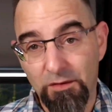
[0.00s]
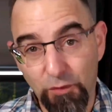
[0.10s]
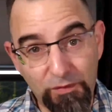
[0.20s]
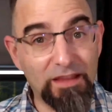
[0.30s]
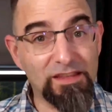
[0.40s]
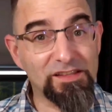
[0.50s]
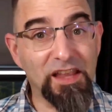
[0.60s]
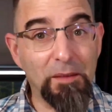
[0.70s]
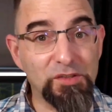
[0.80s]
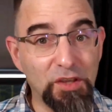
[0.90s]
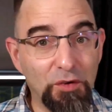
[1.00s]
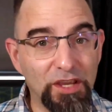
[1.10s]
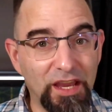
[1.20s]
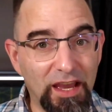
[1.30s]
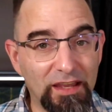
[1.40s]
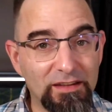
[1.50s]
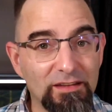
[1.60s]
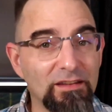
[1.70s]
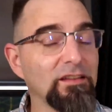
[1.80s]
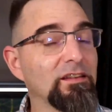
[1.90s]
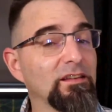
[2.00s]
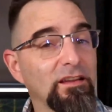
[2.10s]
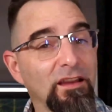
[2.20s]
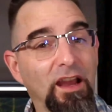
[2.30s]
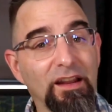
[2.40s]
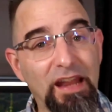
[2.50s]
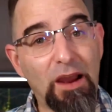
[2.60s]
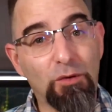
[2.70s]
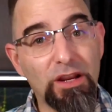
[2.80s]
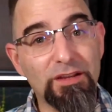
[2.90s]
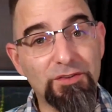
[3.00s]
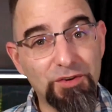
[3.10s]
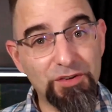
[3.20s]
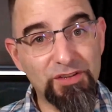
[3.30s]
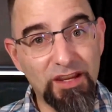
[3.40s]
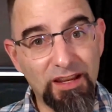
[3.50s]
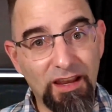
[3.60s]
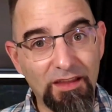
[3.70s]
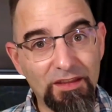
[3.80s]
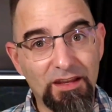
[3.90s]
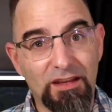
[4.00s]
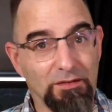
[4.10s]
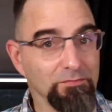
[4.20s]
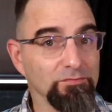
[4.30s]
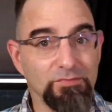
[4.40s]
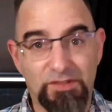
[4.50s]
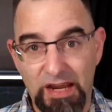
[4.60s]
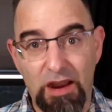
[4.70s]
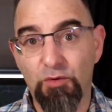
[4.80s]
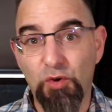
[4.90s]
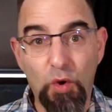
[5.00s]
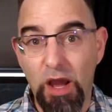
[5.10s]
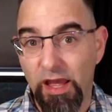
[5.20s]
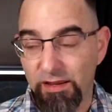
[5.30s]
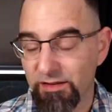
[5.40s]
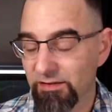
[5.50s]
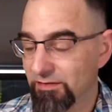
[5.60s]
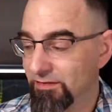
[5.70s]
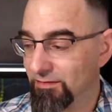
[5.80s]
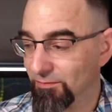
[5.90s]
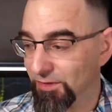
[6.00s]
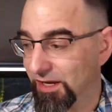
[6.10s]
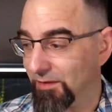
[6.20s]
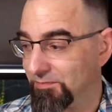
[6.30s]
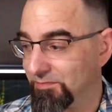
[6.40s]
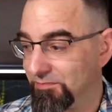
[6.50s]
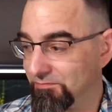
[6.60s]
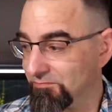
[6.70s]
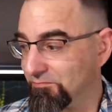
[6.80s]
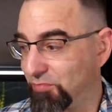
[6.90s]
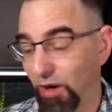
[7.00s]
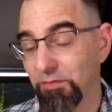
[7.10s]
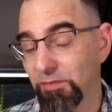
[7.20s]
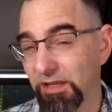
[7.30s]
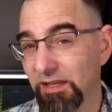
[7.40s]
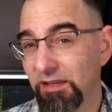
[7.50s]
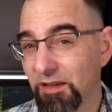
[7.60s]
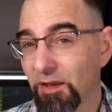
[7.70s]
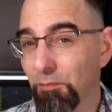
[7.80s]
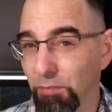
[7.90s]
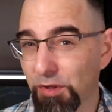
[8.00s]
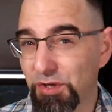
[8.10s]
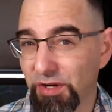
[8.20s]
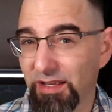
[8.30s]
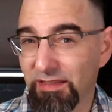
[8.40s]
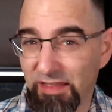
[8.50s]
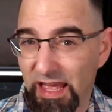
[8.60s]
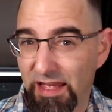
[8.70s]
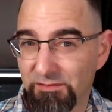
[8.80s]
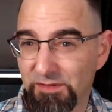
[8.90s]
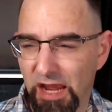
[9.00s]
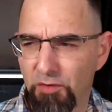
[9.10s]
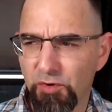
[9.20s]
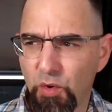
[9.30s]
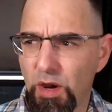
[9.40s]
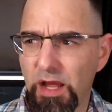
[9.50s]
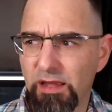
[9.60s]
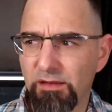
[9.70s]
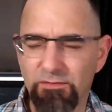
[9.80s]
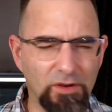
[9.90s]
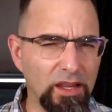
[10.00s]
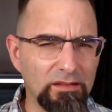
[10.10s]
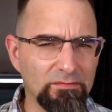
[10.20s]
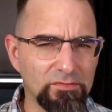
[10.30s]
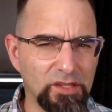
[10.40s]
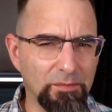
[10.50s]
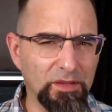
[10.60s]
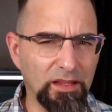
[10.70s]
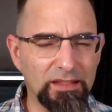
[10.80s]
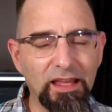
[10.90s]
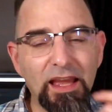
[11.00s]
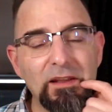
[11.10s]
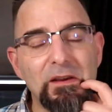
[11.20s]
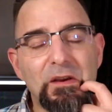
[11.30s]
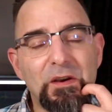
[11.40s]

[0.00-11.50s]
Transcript: Samsonii, and now we're introducing the Downoi, which I'm probably butchering that. Downoi, right? Something like that.